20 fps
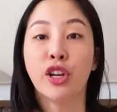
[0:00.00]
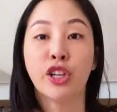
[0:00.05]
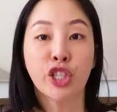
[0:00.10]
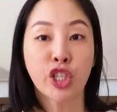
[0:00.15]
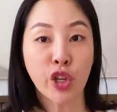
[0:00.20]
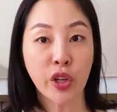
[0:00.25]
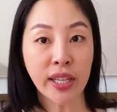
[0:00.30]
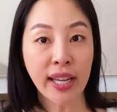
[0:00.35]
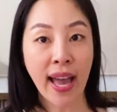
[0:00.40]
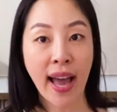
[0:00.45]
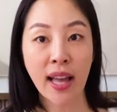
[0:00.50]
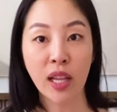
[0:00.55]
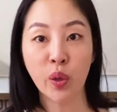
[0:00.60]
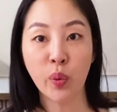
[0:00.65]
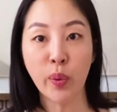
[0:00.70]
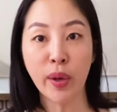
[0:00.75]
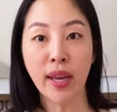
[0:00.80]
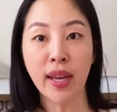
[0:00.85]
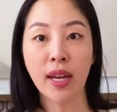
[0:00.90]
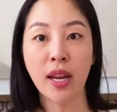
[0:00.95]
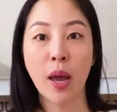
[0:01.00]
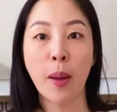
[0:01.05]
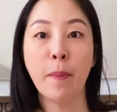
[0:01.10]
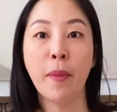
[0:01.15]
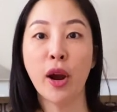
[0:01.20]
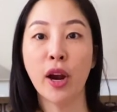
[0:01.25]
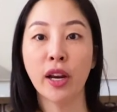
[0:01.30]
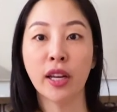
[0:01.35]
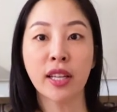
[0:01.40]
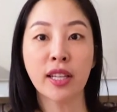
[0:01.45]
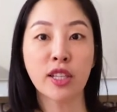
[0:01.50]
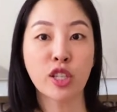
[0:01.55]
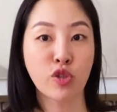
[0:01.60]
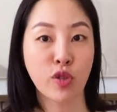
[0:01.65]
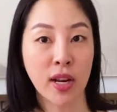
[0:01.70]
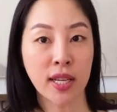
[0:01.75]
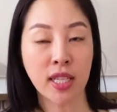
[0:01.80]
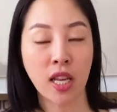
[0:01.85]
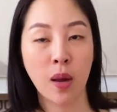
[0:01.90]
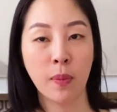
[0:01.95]
During Halloween, Americans
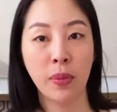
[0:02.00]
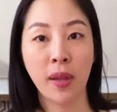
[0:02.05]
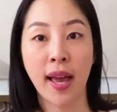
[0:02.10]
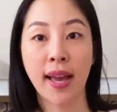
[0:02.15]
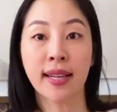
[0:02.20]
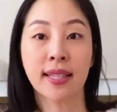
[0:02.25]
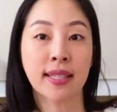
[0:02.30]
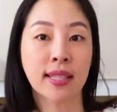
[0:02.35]
dress up like